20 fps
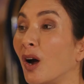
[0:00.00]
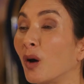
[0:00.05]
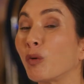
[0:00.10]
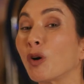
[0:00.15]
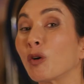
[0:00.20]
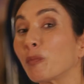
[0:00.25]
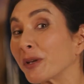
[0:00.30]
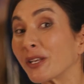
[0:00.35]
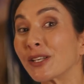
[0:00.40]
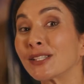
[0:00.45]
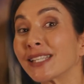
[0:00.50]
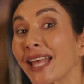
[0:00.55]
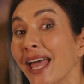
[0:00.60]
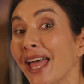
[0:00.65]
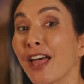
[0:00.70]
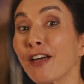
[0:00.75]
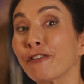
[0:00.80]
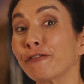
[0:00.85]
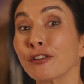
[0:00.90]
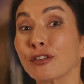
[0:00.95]
Well, because
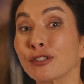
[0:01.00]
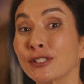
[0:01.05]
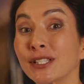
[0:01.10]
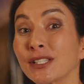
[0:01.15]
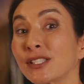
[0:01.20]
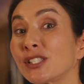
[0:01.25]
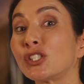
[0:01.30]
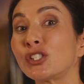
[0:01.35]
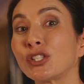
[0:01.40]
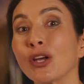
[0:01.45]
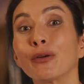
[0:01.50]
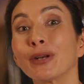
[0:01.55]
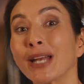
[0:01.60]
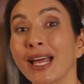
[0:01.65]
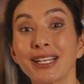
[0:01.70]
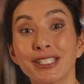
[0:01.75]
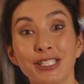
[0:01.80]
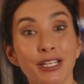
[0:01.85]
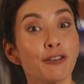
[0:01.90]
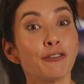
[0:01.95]
air filters don't
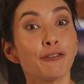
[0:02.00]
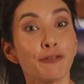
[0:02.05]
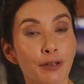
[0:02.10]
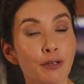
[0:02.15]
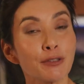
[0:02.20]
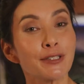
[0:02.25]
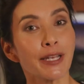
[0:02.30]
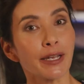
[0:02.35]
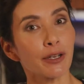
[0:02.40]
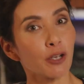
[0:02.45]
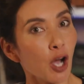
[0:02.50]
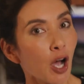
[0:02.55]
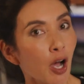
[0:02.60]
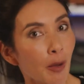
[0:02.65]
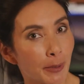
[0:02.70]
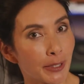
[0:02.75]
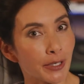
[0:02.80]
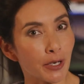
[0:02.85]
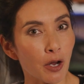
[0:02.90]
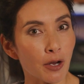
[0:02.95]
actually filter
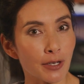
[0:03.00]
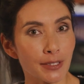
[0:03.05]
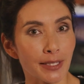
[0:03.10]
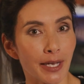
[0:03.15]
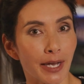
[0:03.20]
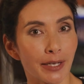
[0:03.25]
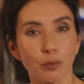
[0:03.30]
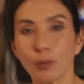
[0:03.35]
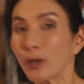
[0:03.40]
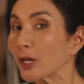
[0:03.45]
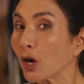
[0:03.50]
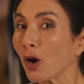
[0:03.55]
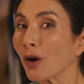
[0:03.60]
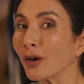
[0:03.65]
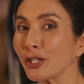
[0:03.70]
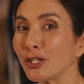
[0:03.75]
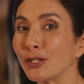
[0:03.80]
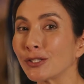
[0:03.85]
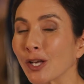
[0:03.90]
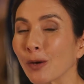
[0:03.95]
carbon dioxide, we
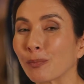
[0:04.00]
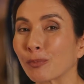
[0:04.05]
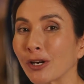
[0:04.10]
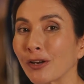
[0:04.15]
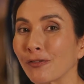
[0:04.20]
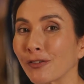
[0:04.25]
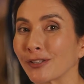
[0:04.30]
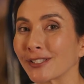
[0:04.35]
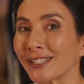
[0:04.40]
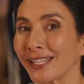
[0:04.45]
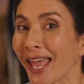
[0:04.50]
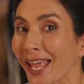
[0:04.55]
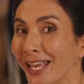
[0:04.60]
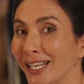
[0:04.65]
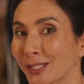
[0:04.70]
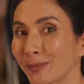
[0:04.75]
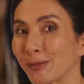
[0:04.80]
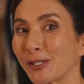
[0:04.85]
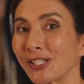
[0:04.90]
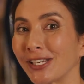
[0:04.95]
can't use our previous
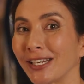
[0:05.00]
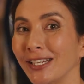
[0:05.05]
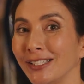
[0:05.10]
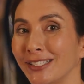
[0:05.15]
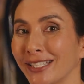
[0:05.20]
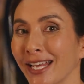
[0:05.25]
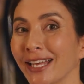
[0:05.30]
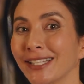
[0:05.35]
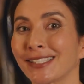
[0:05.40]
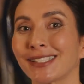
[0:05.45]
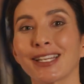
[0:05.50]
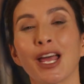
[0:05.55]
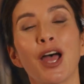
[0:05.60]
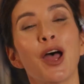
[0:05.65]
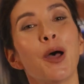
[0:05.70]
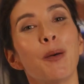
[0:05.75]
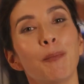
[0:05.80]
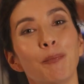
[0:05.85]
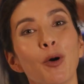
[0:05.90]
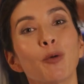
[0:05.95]
haze machine test.
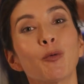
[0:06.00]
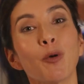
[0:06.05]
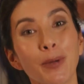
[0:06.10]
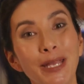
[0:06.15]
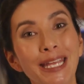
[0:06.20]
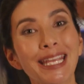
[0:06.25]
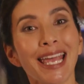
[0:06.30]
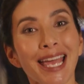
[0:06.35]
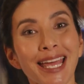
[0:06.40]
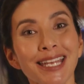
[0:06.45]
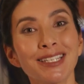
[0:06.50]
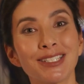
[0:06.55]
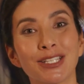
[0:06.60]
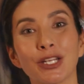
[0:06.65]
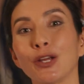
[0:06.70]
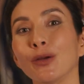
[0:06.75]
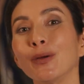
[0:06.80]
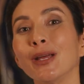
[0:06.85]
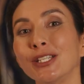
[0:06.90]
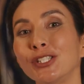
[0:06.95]
But what we can
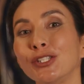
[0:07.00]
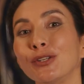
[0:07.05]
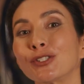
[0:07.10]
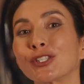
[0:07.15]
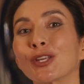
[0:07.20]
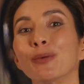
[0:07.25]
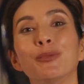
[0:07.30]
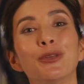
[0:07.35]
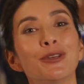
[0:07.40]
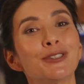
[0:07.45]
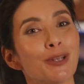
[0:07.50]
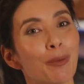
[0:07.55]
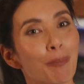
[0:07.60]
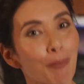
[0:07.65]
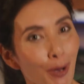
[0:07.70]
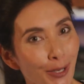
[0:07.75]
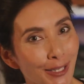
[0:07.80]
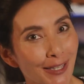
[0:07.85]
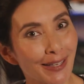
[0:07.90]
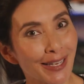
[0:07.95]
do is use computer
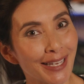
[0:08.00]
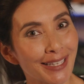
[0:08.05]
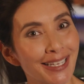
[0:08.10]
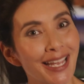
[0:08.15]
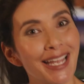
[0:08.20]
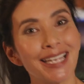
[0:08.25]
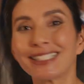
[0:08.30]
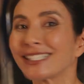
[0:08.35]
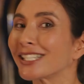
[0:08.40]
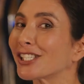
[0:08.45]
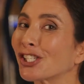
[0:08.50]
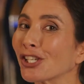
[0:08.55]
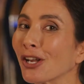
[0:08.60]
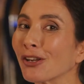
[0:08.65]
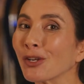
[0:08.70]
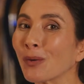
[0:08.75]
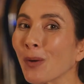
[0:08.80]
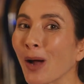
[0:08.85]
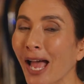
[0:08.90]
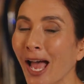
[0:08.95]
modelling to show
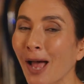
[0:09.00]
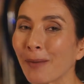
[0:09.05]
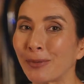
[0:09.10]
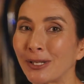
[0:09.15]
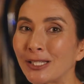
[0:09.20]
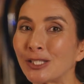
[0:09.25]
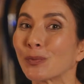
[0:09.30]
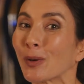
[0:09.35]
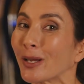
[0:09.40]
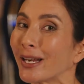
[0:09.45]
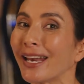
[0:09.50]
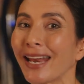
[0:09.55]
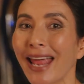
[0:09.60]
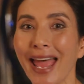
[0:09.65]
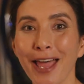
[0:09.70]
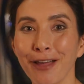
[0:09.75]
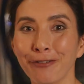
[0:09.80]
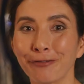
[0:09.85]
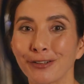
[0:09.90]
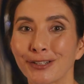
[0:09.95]
you what happens when an
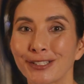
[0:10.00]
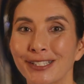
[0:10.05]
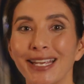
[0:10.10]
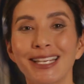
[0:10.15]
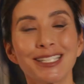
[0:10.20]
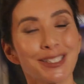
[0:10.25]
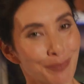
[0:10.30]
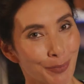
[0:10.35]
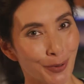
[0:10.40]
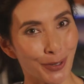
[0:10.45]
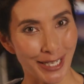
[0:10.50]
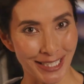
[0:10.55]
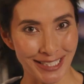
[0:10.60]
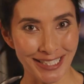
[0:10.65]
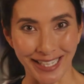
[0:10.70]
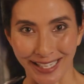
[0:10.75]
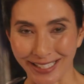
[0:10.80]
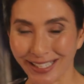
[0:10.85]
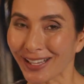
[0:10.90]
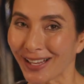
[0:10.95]
air filter is put
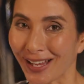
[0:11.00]
inside a